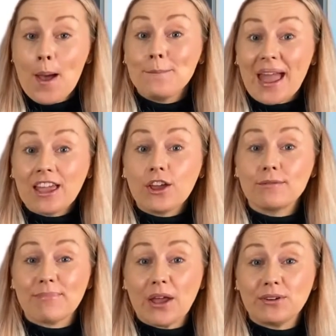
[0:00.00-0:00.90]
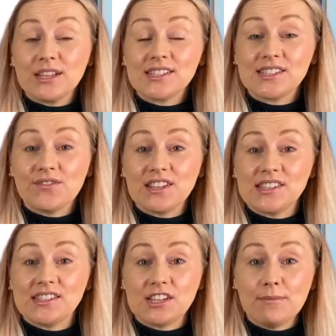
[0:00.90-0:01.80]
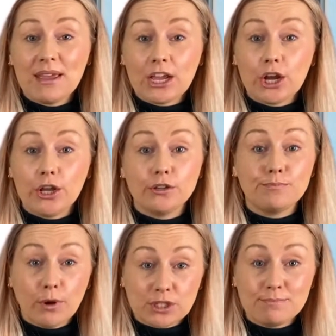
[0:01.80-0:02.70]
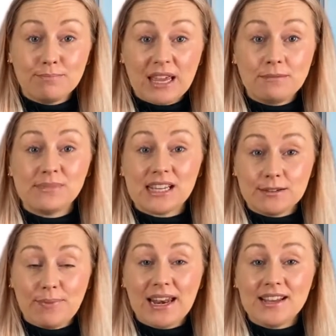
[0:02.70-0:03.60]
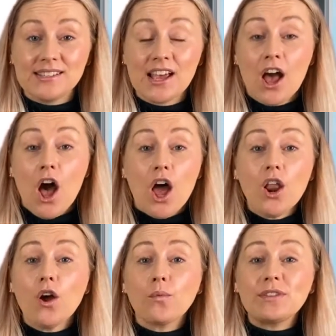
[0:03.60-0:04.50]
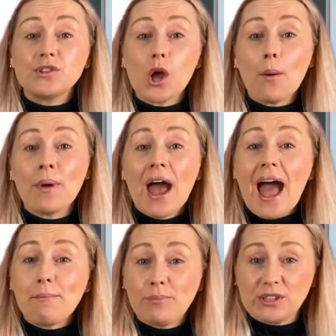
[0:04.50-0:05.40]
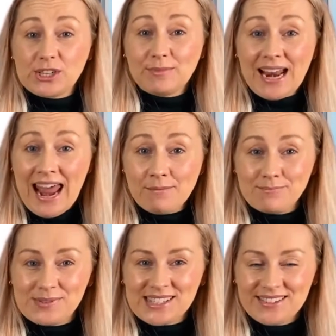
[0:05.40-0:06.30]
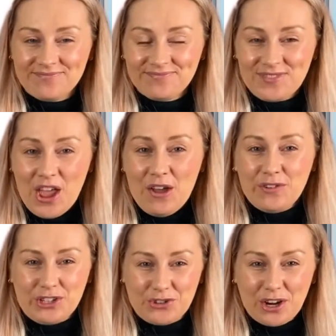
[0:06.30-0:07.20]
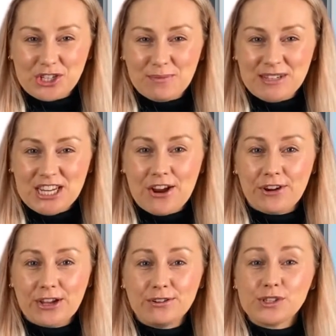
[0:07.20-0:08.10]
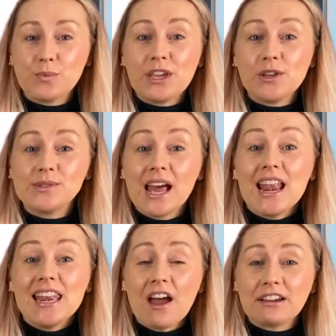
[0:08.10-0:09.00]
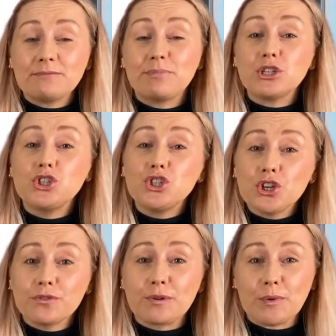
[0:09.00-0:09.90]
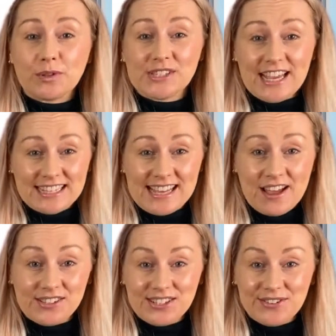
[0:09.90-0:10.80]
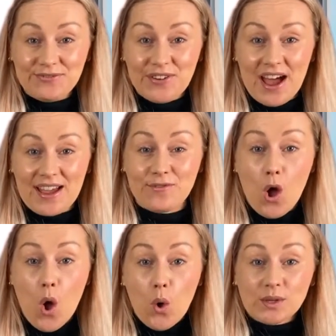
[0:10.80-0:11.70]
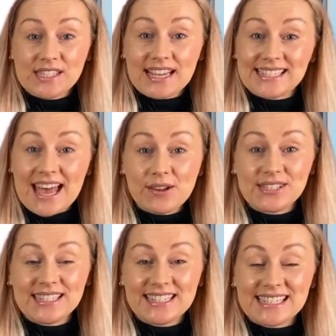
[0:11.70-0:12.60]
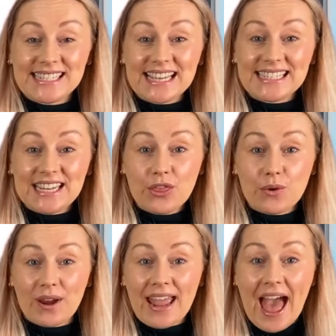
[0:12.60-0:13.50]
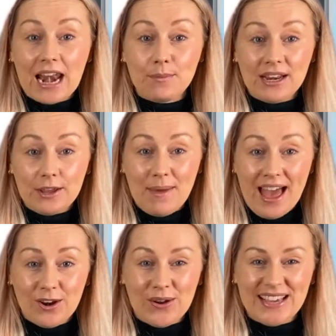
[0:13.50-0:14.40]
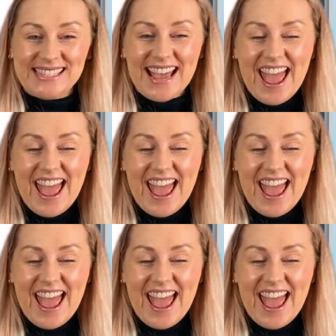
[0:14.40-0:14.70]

Main components of the system include bottom beams and pillars, along with top and bottom clamps. For structure materials, we use light but durable 6005 or 6063 aluminium alloys